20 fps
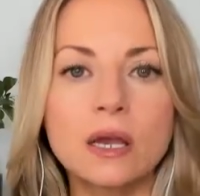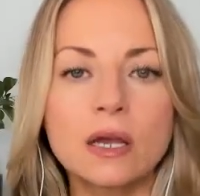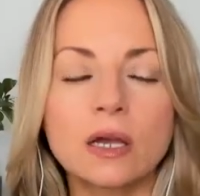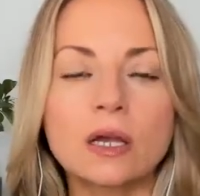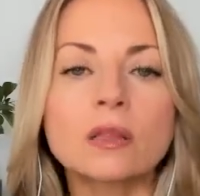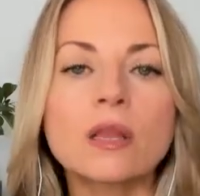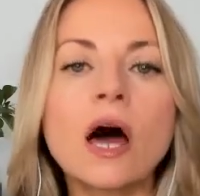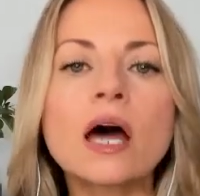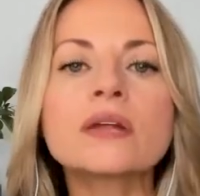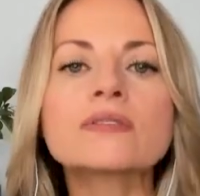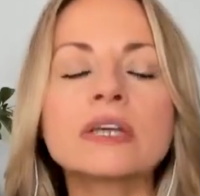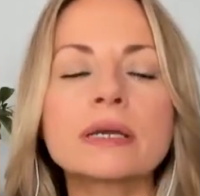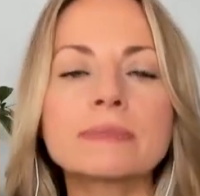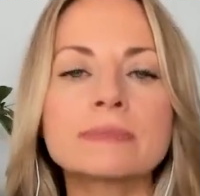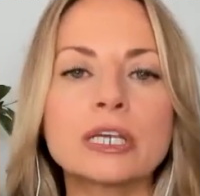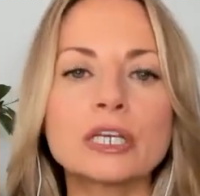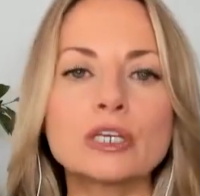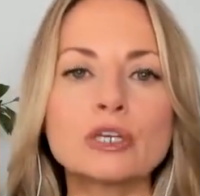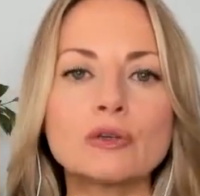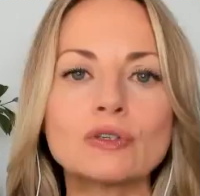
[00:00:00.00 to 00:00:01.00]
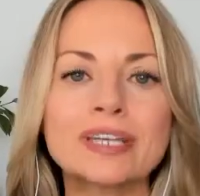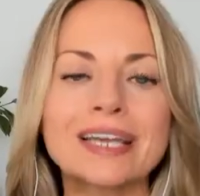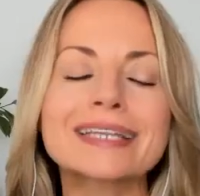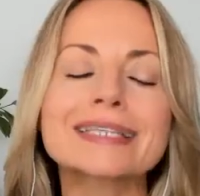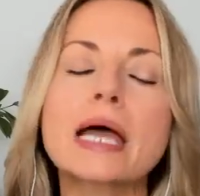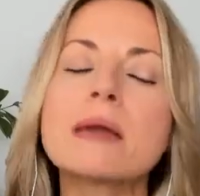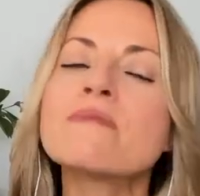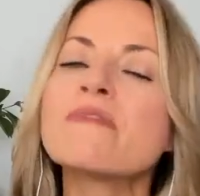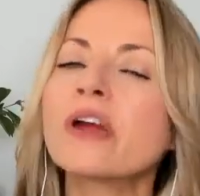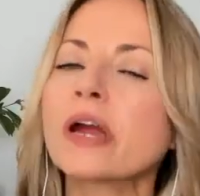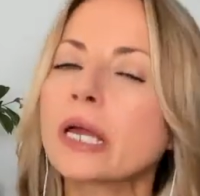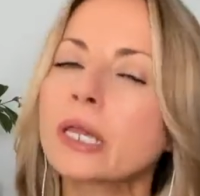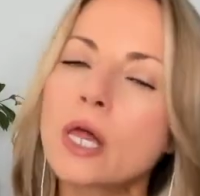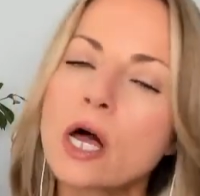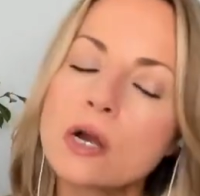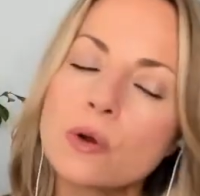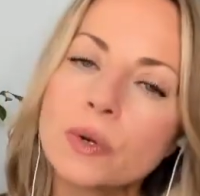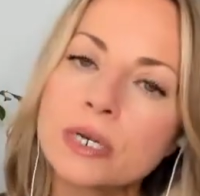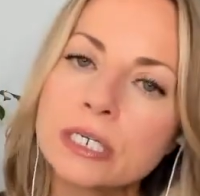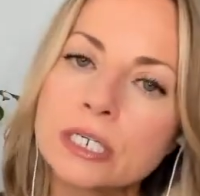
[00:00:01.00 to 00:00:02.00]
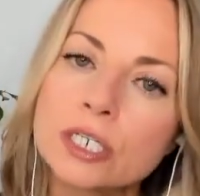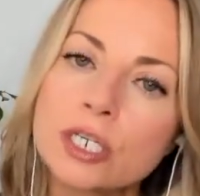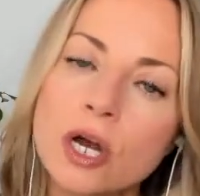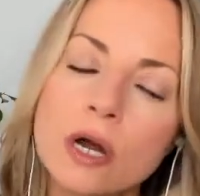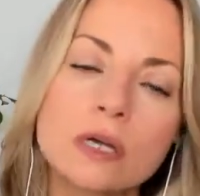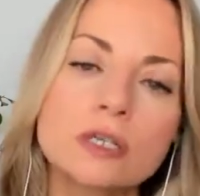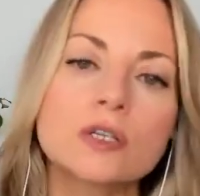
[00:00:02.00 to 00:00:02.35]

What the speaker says: A lot of times I use it, because I'm very long-winded, y'all.